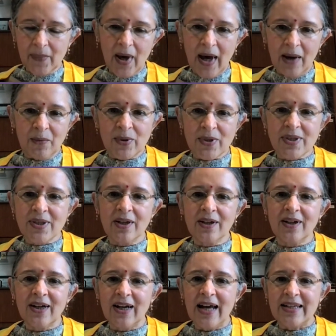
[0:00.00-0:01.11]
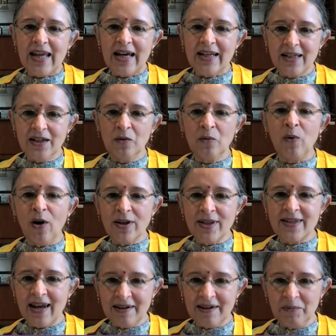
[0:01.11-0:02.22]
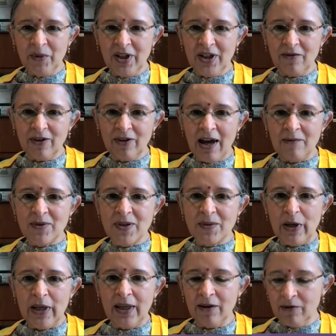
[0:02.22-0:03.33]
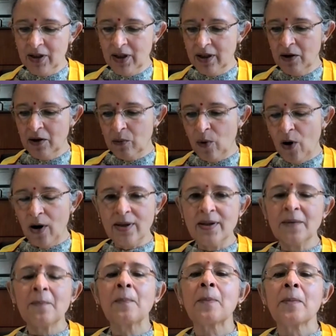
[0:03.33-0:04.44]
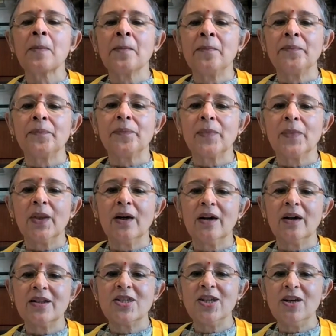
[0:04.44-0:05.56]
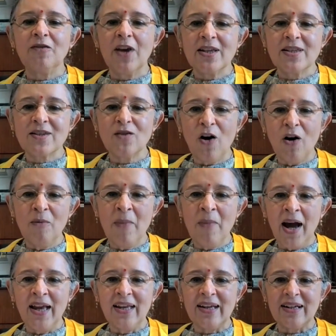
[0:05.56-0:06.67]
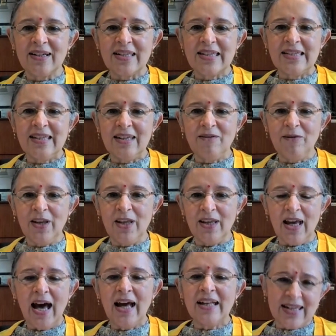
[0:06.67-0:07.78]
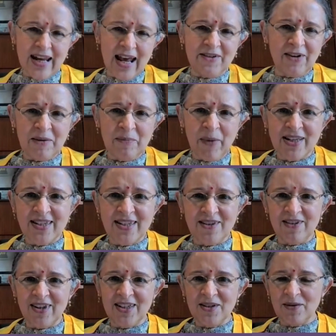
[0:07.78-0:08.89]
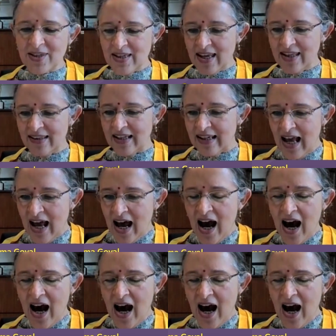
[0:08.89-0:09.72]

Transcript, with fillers: I was uh, at, at an award ceremony where I was being given an award. The chief guest saw my uh, CV, had, had read my CV, and he was saying that